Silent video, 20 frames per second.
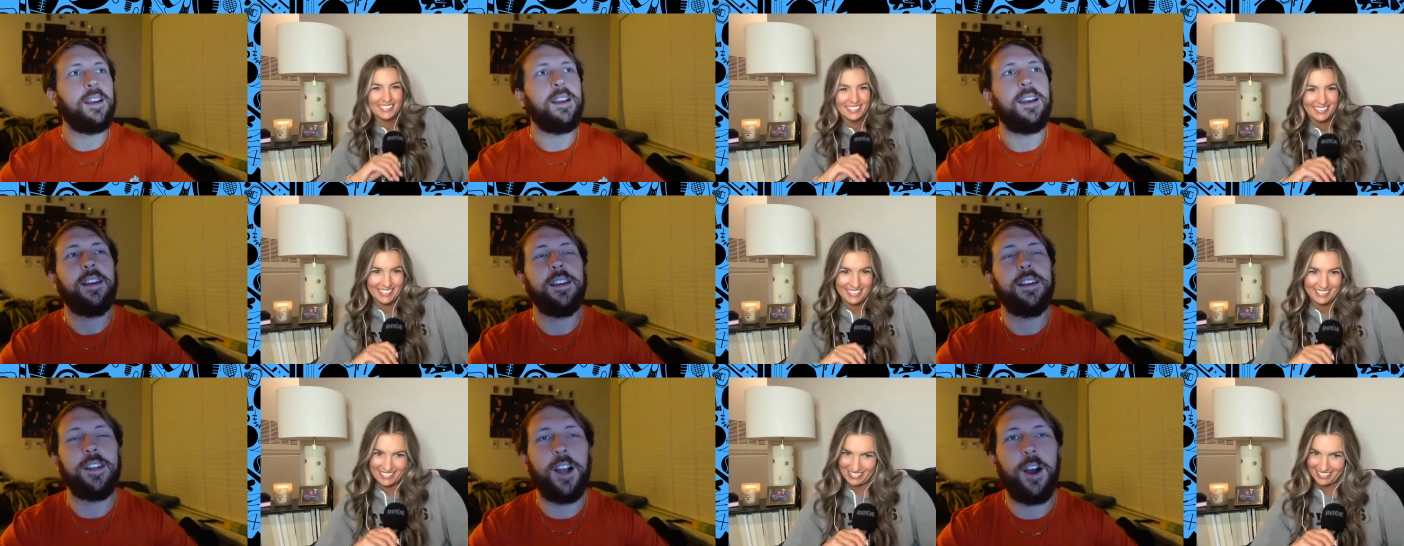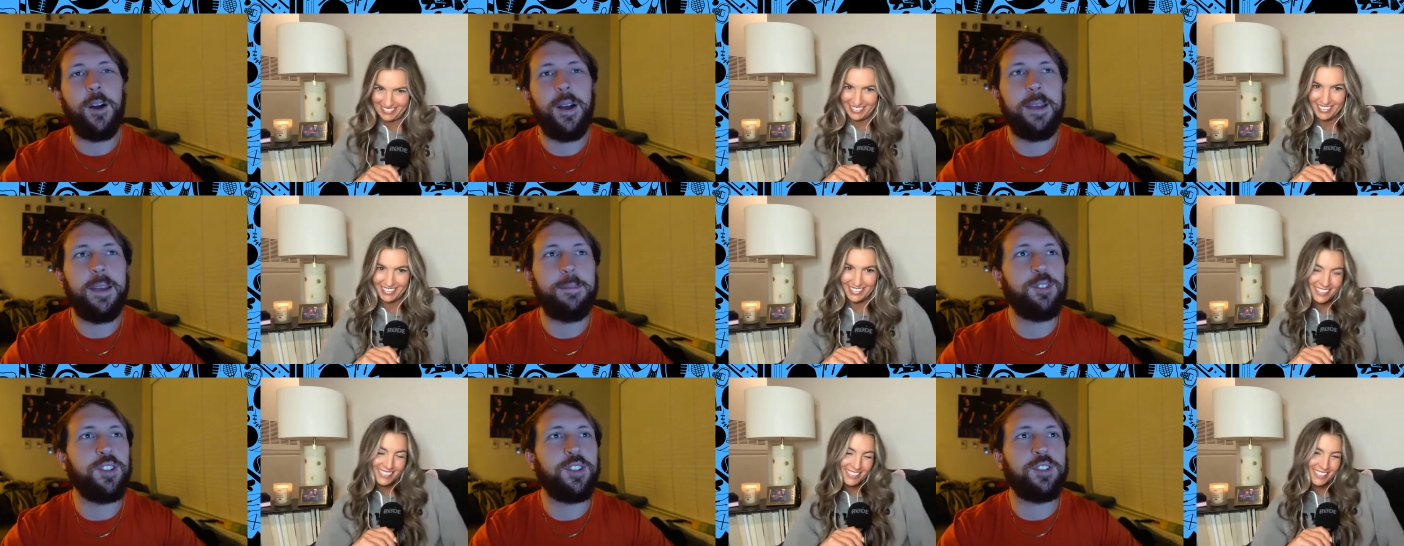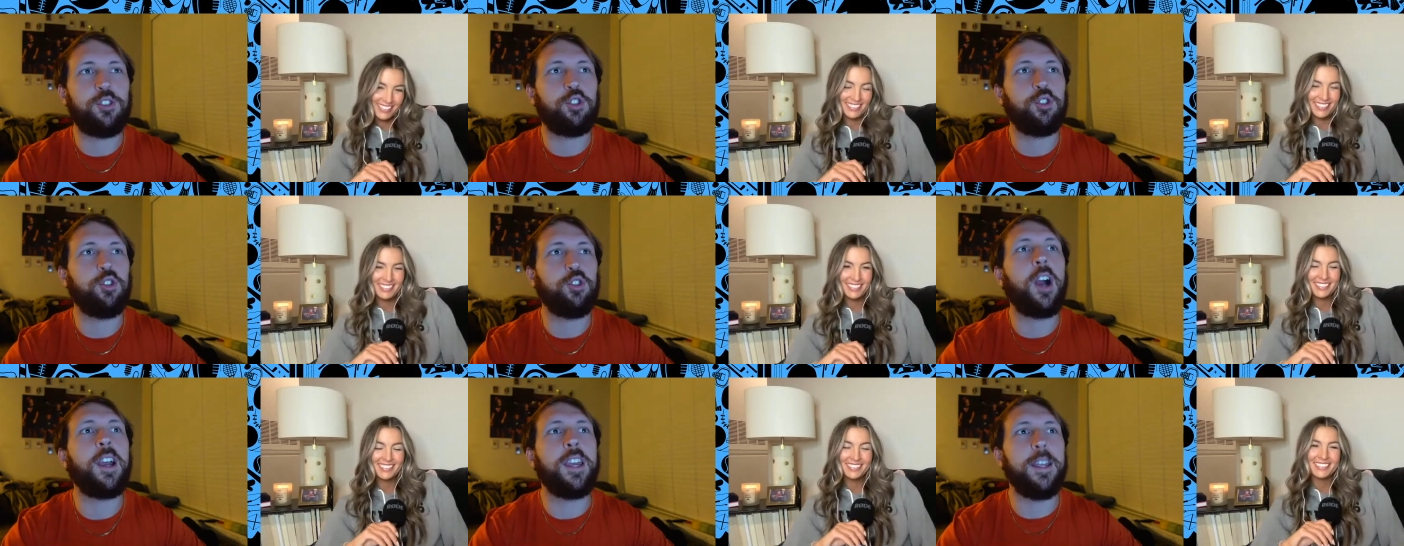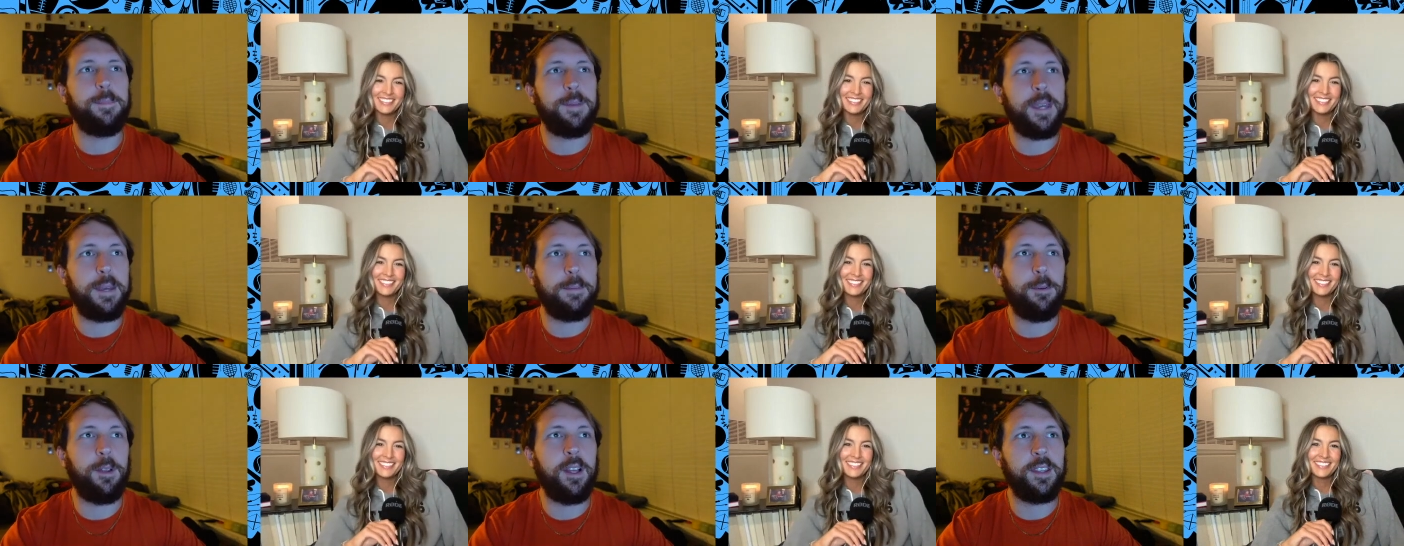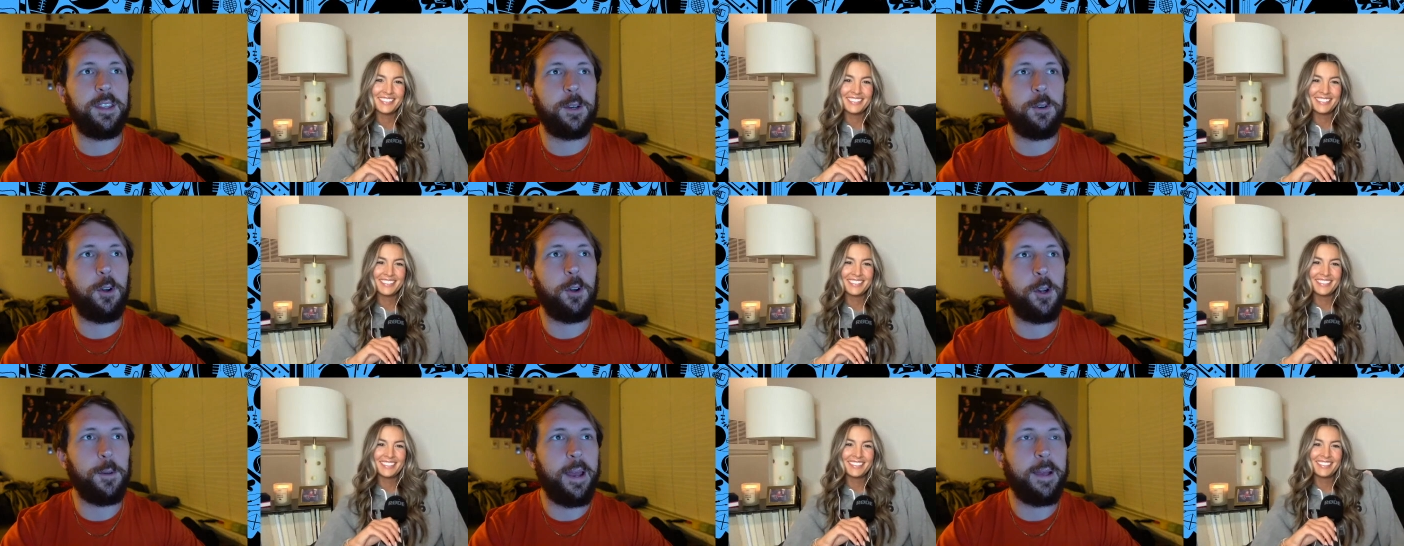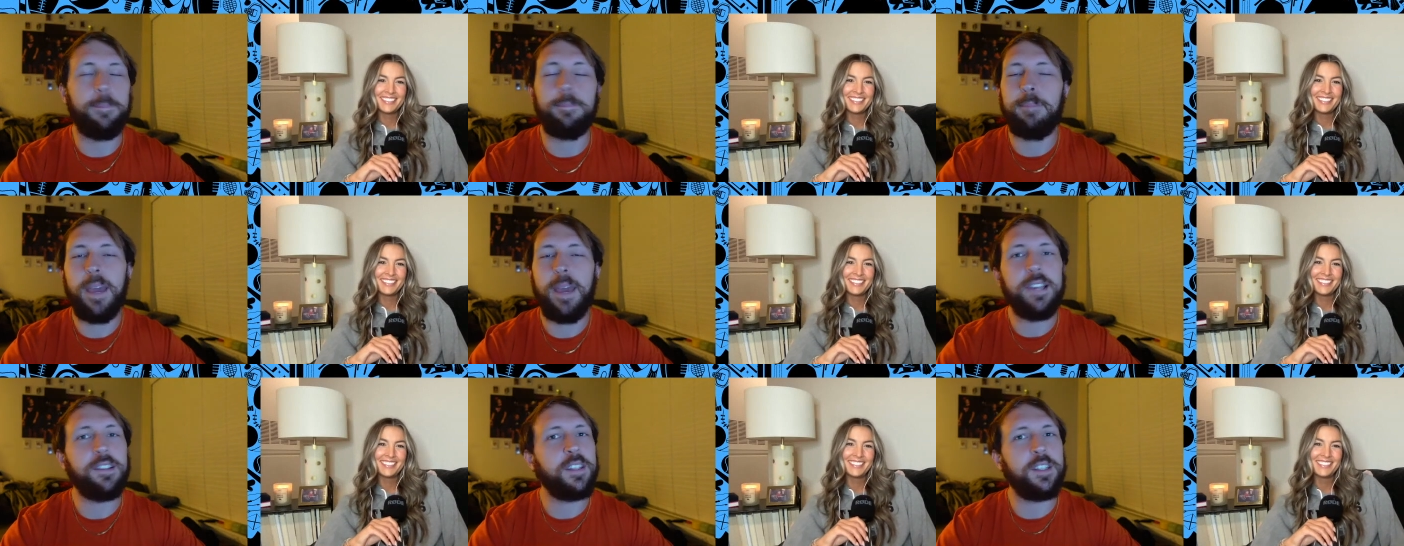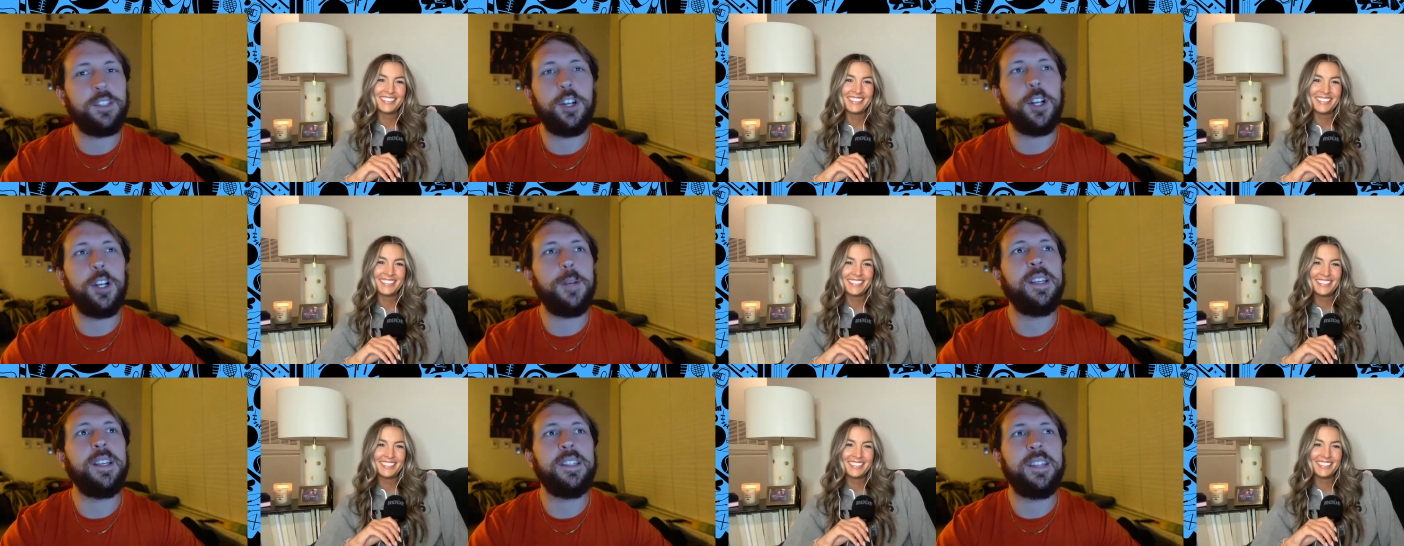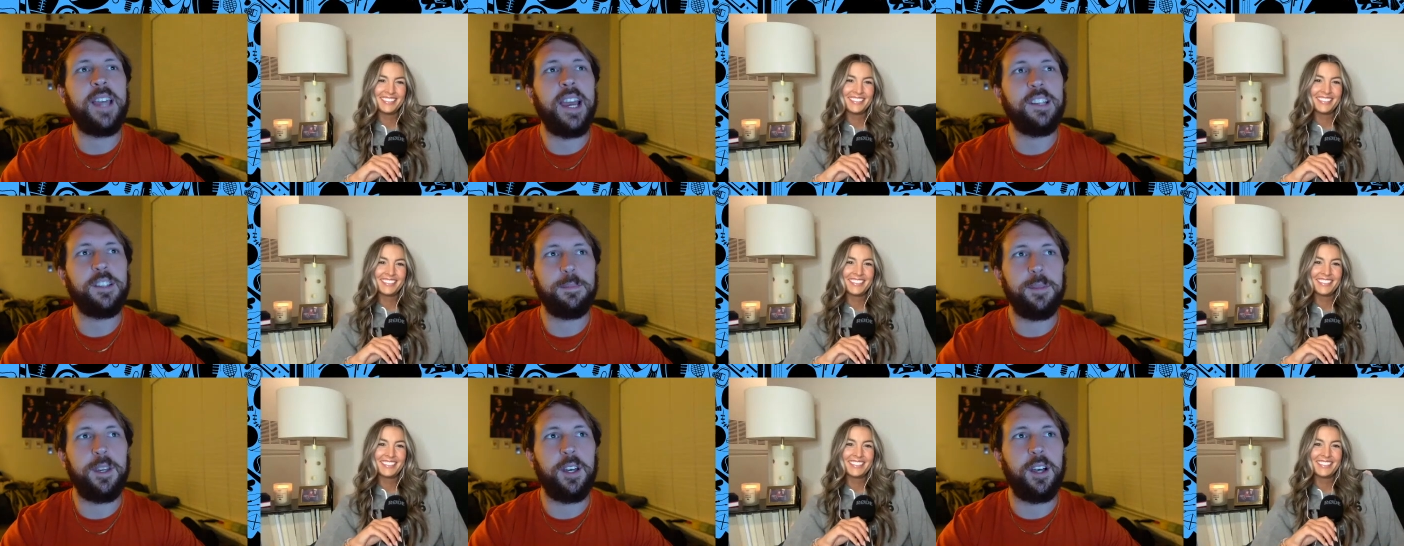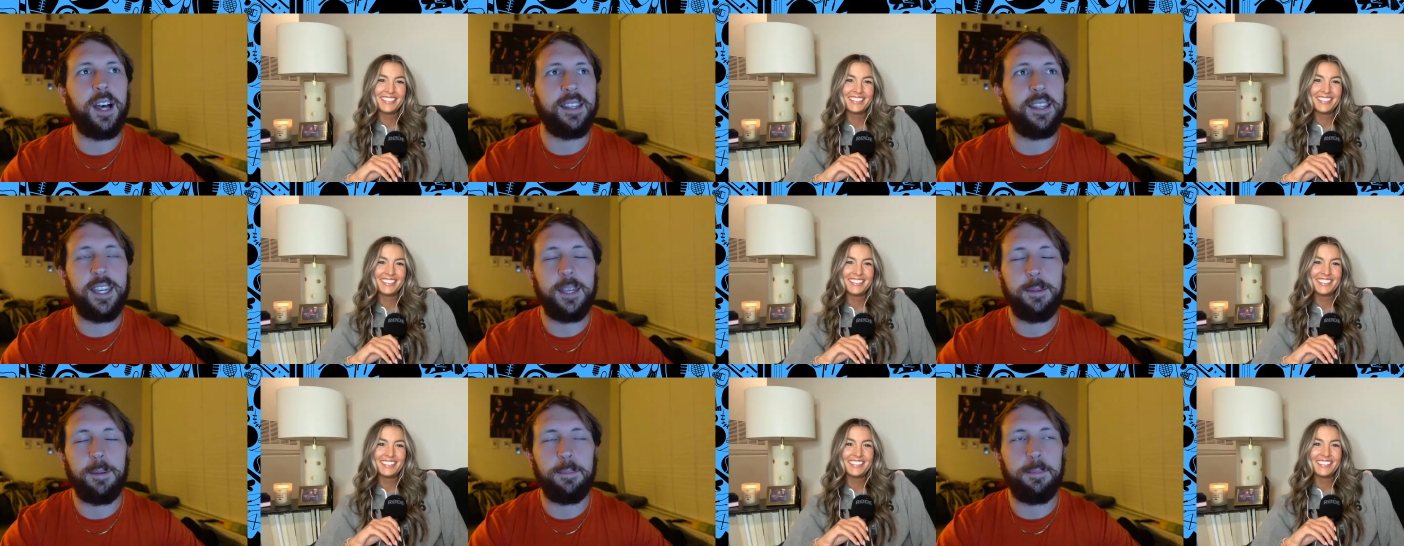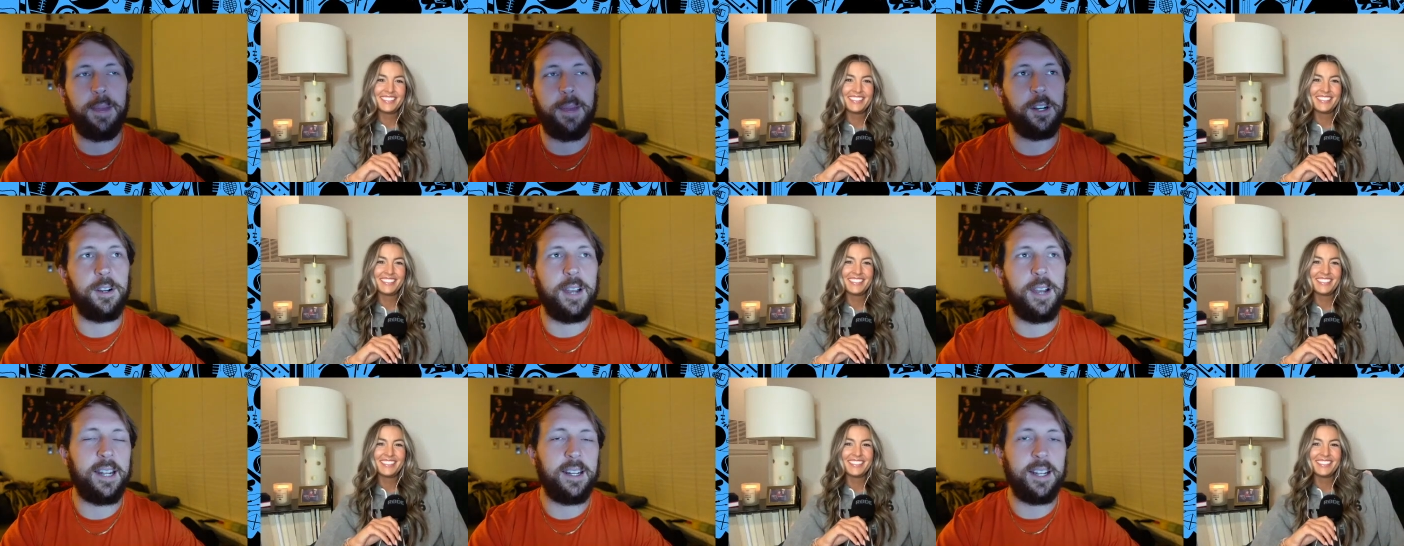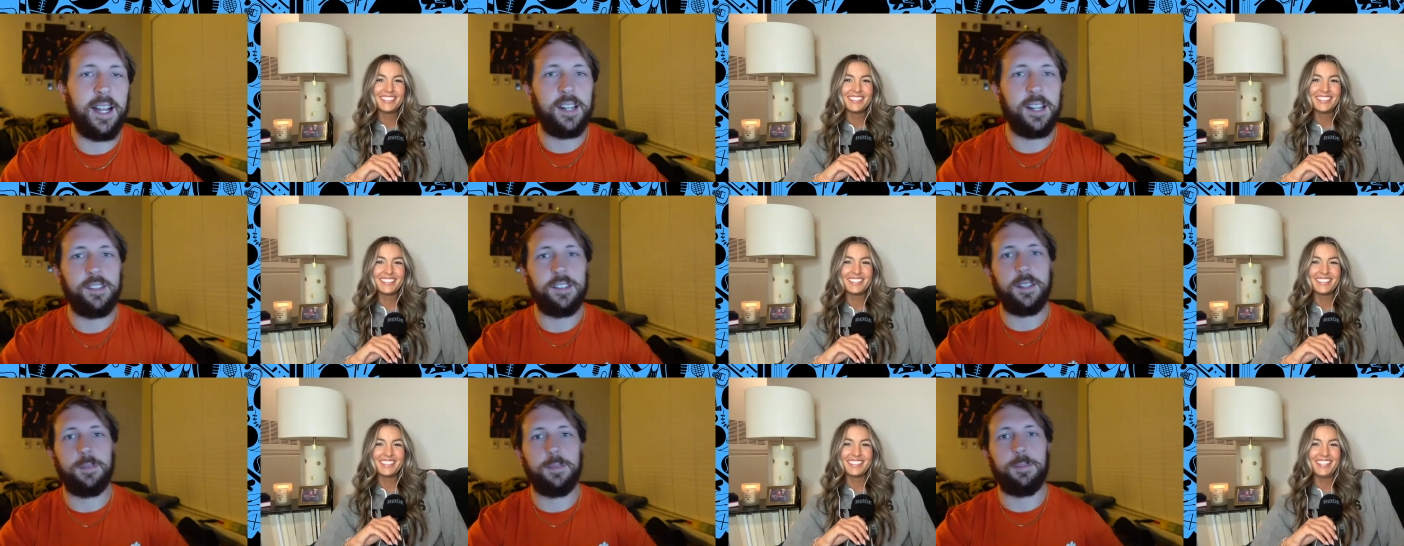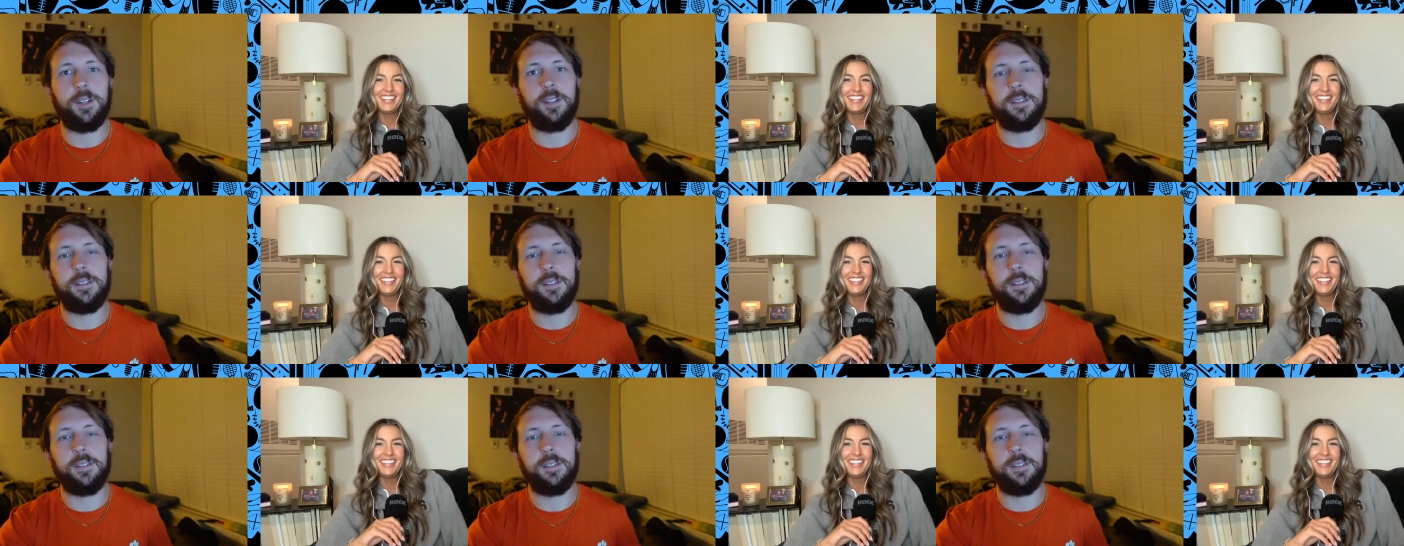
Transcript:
Speaker 1: You know, him just trucking people at the quarterback. Basically turn him into Taysom Hill. I think he'd be better at it, honestly, but